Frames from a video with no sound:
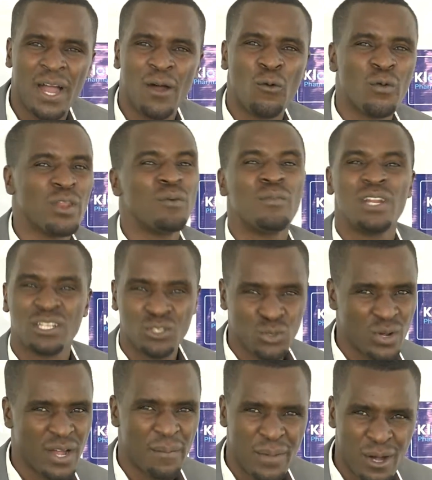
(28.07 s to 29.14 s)
we normally
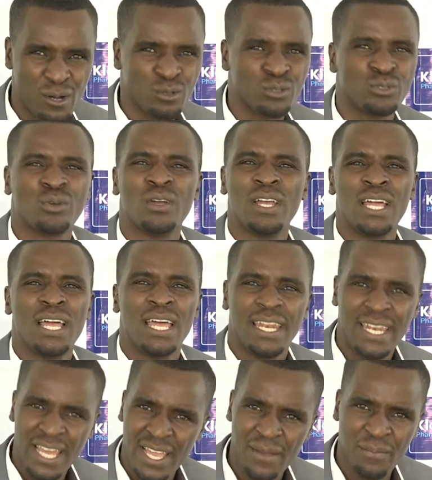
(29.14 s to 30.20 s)
talk about
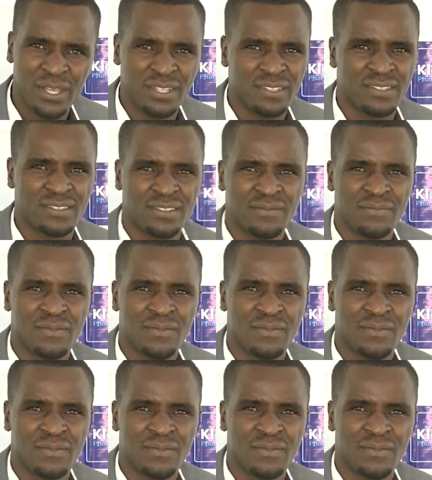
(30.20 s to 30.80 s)
diabetes.